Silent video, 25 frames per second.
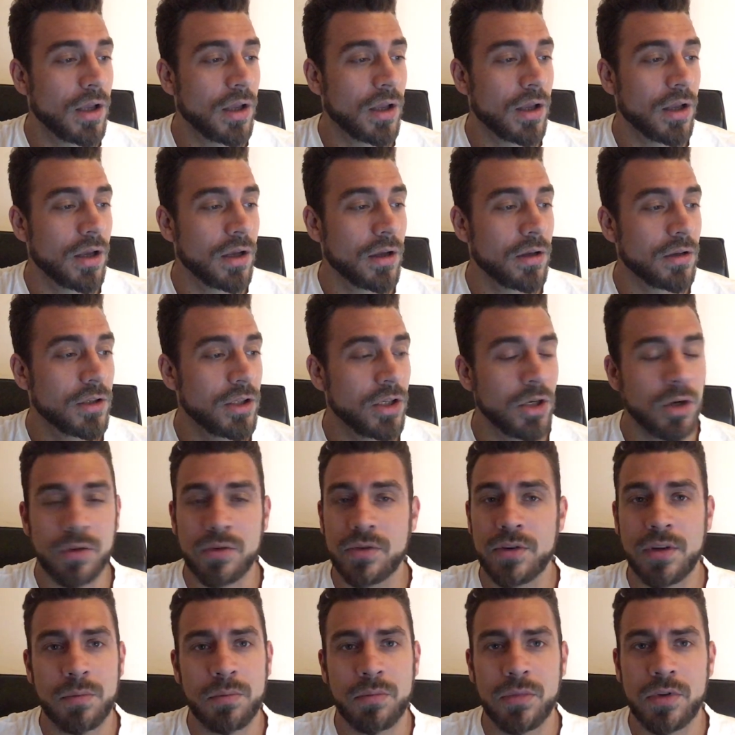uh,
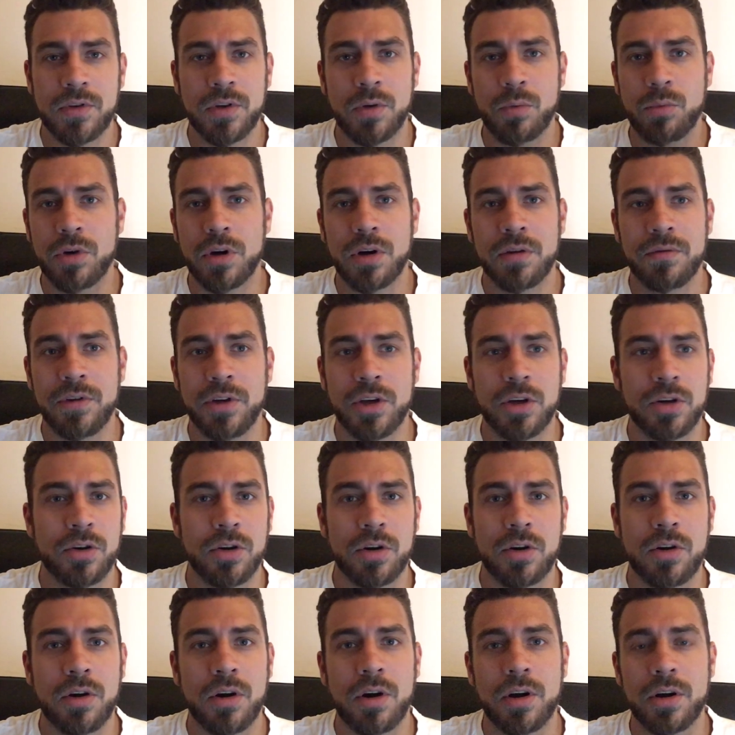you know, some somewhere on the
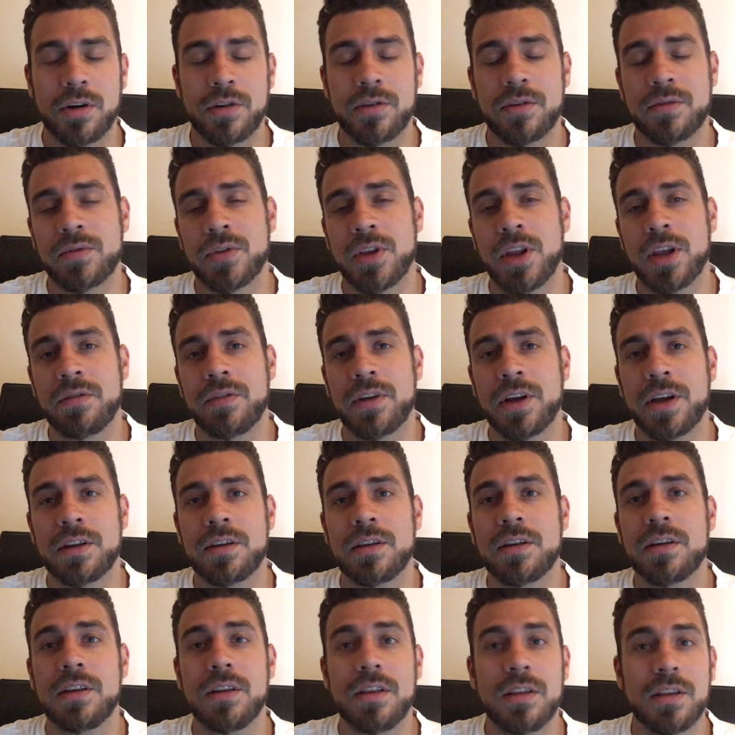undercard or something like
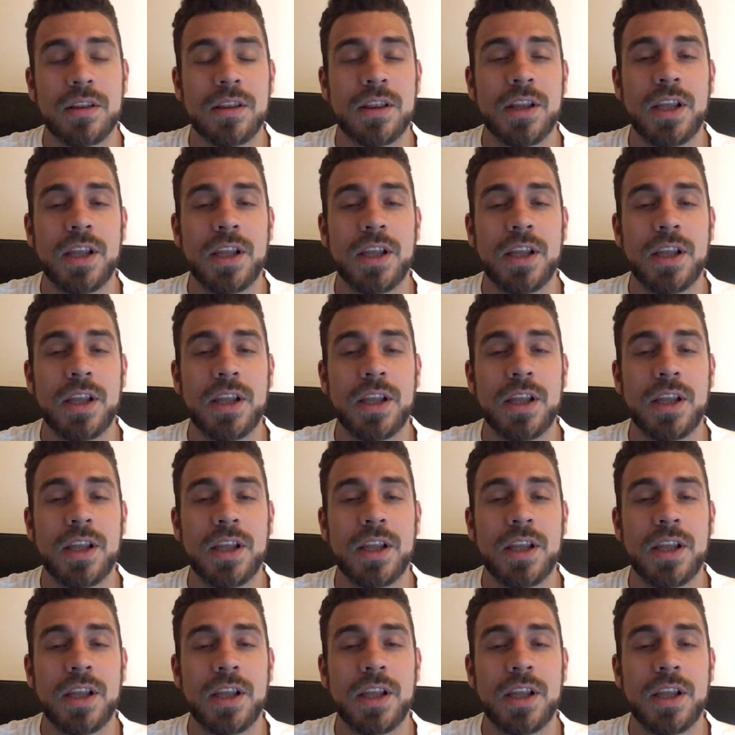that.